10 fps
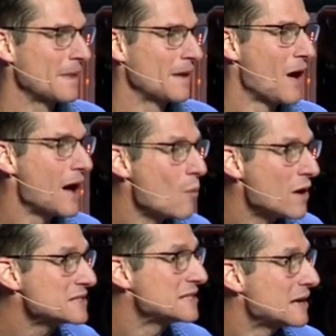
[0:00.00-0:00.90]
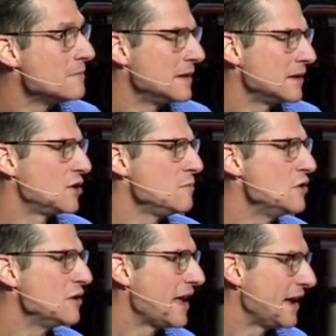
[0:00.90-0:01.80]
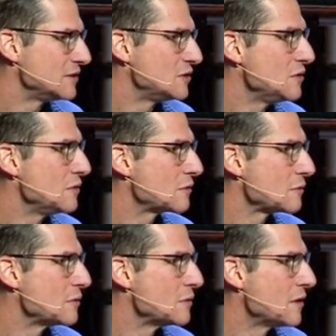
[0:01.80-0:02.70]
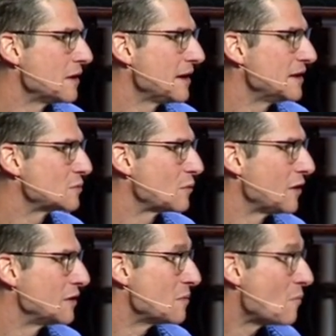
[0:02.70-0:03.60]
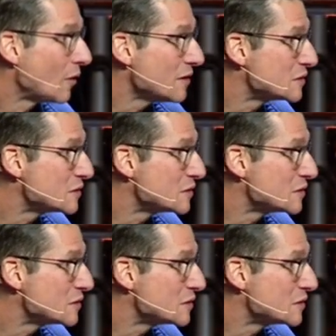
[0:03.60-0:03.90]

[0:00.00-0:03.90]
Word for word: God wants to com- communicate to you through His Word. The more you